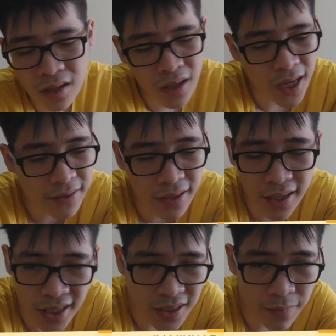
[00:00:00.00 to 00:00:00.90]
I think you
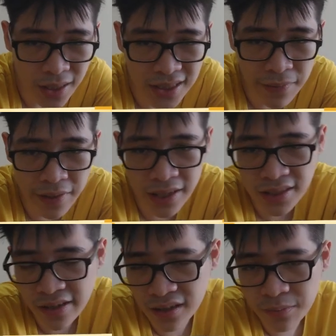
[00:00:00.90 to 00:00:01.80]
get some activities
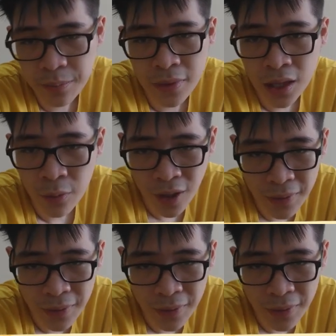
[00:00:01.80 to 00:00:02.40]
here when